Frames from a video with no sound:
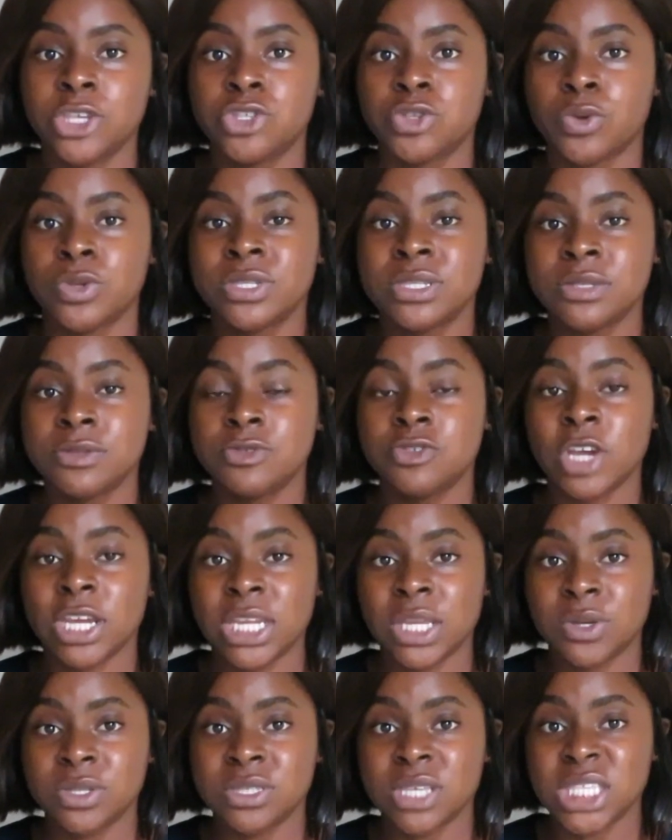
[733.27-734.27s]
so
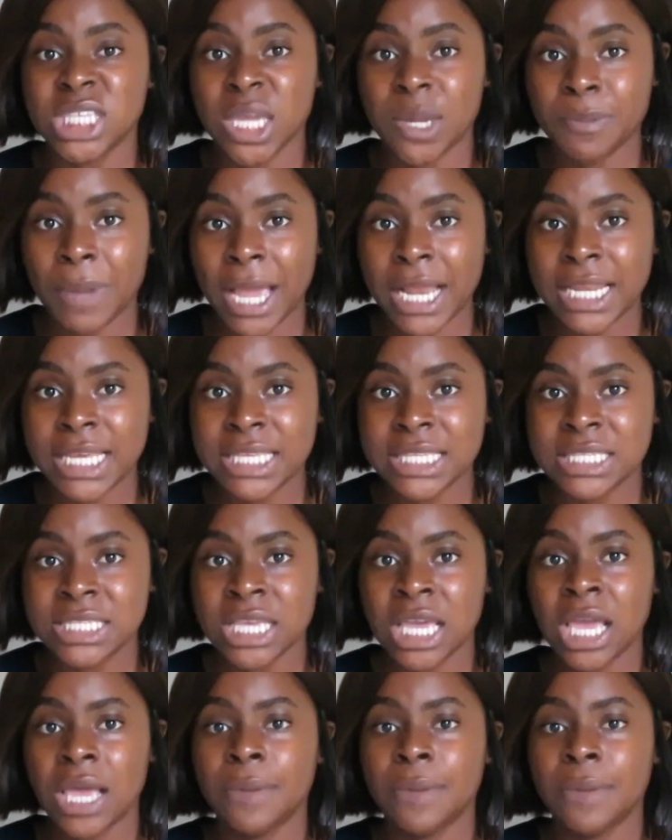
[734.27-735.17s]
training and sitting balance.